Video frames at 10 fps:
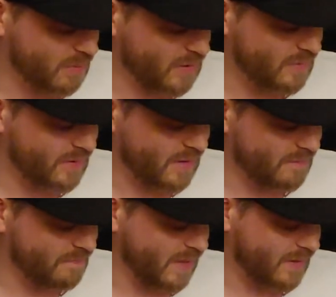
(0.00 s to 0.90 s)
blue, that
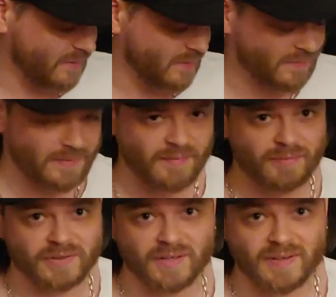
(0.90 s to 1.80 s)
I don't know if they've
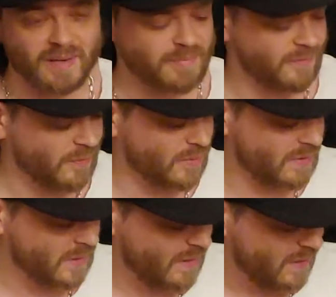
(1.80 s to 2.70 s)
ever done that before.
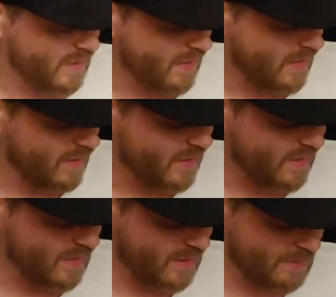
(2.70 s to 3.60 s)

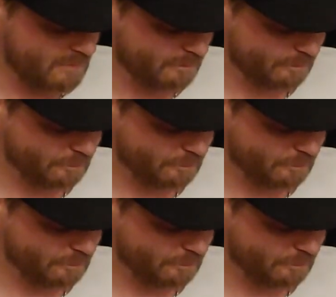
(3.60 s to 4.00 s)
Um,